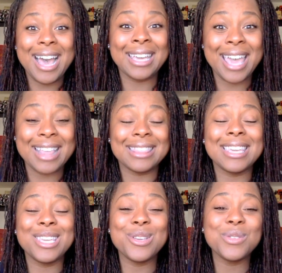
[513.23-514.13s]
Again,
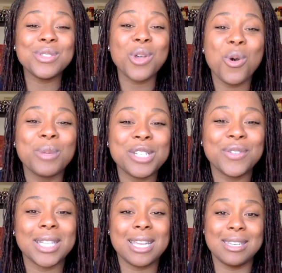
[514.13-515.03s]
thank you so much
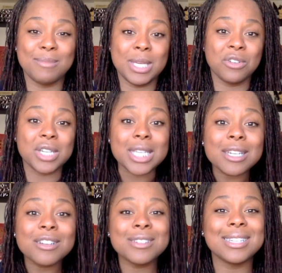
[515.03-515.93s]
for lending me your
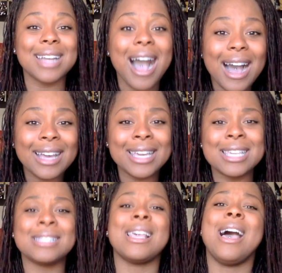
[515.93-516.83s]
ears and
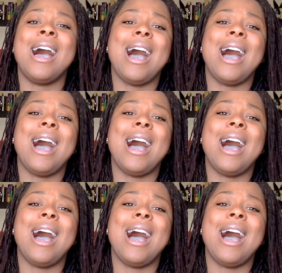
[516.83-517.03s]
eyes.